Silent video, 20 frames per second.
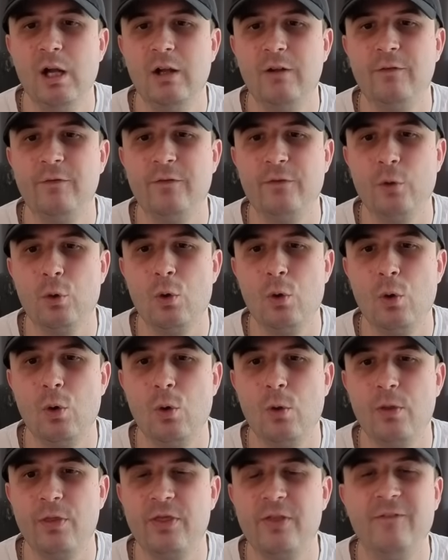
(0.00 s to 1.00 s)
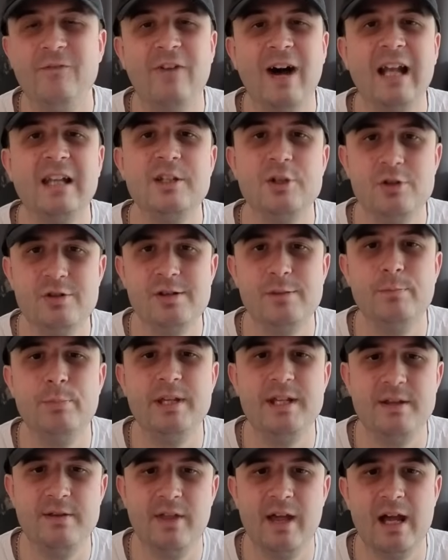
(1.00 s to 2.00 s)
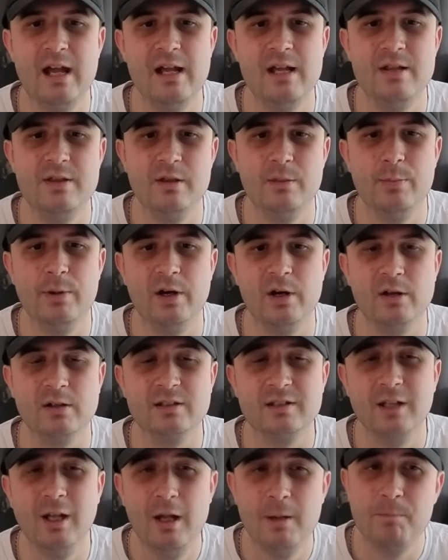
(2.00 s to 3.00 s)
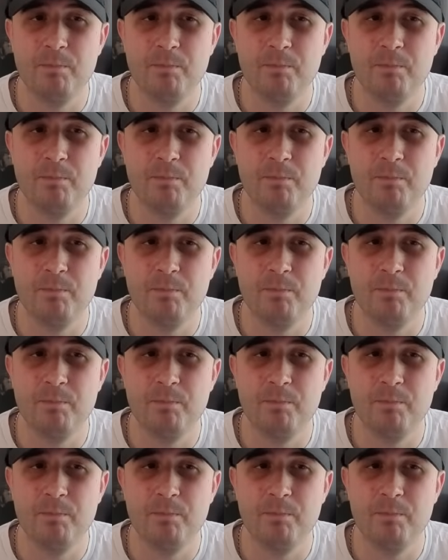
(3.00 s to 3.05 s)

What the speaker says: for the value to be there in the box.